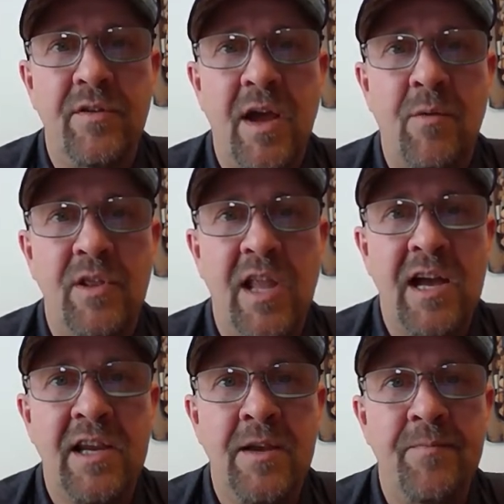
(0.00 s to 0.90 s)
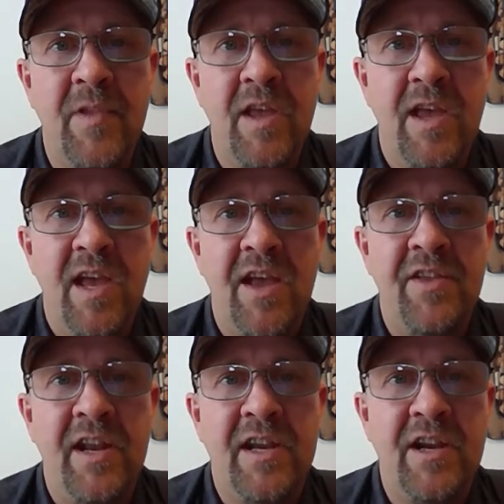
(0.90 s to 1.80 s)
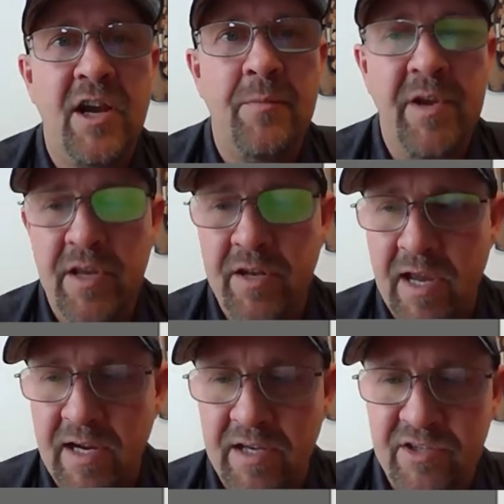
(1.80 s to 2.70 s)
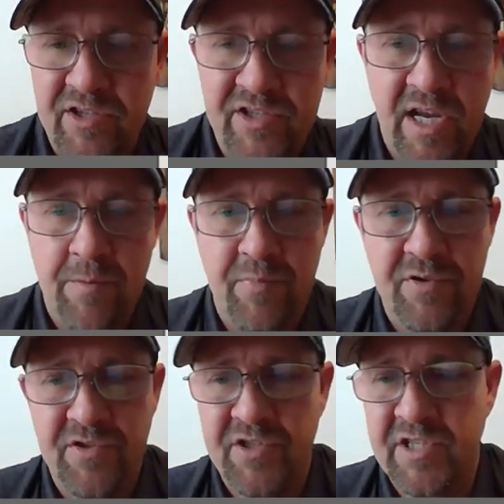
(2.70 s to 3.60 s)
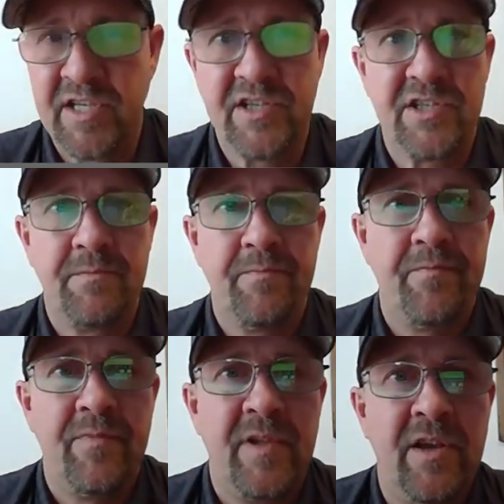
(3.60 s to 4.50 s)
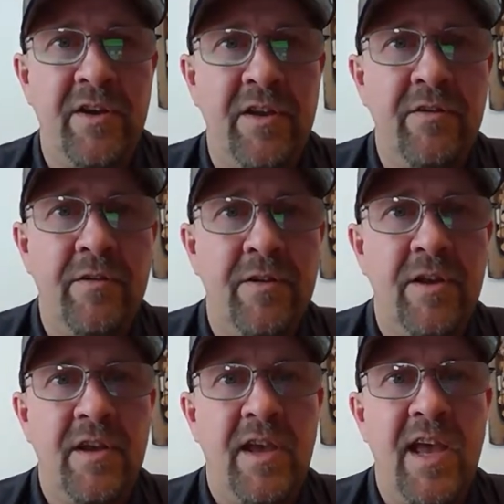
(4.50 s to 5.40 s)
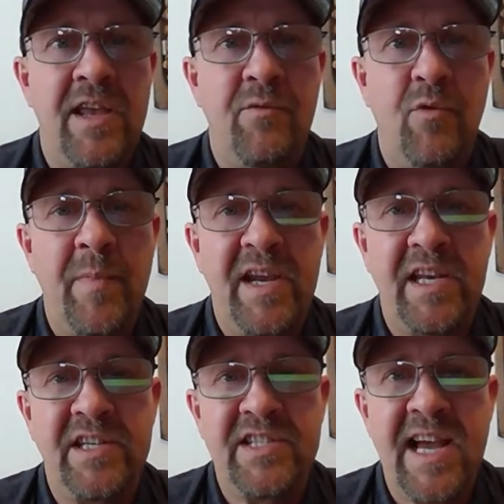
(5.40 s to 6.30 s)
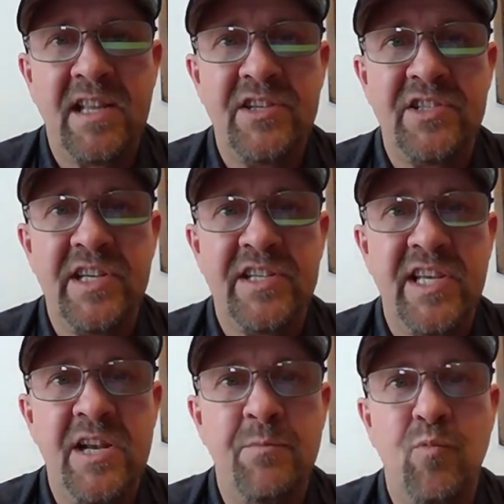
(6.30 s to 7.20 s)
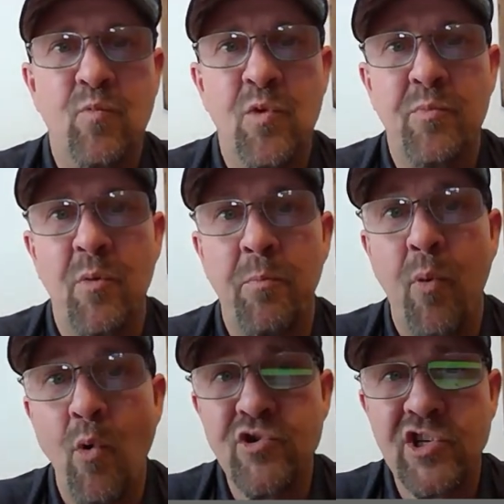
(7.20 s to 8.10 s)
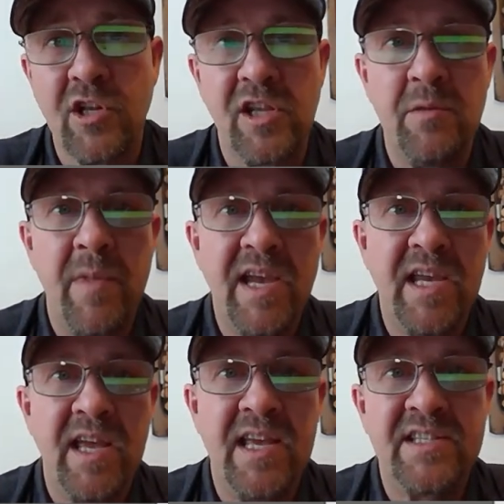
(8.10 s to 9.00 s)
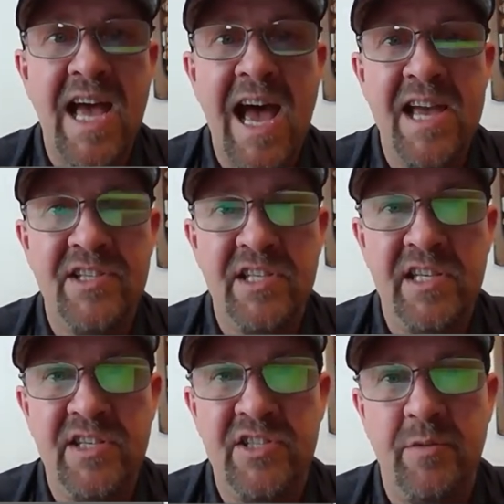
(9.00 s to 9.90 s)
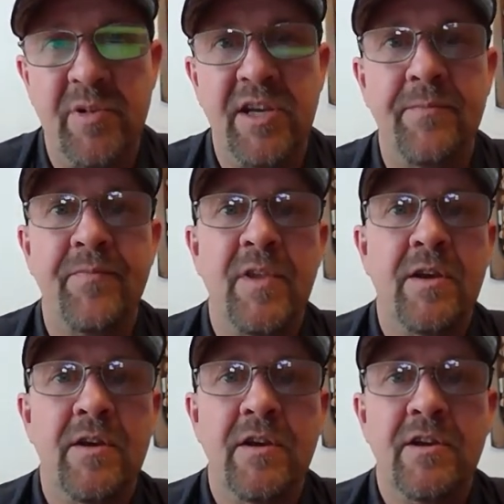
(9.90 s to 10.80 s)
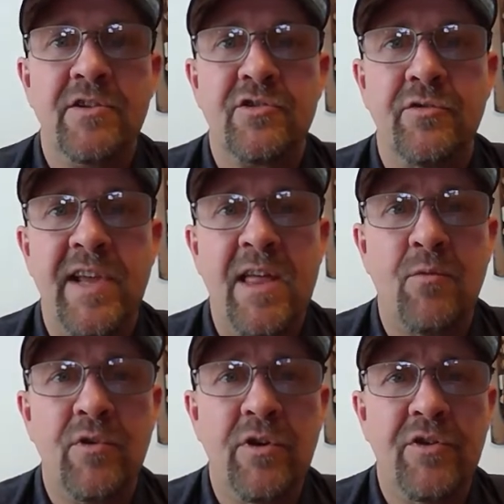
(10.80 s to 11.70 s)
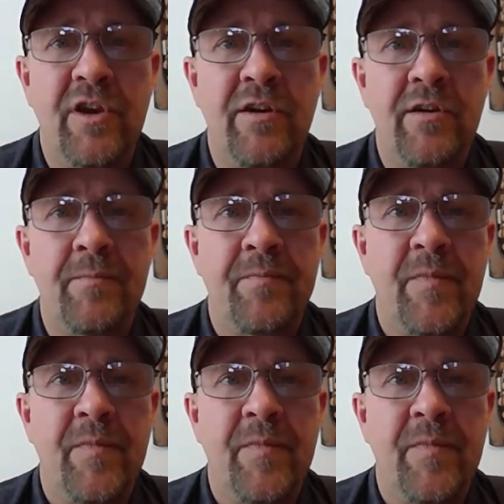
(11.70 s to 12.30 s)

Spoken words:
I would lock it, and then I could come in, I could just type 6, hit enter, and it would make it exactly 6, and it would proportionally make it as high as it needs to be. So now that we're good there,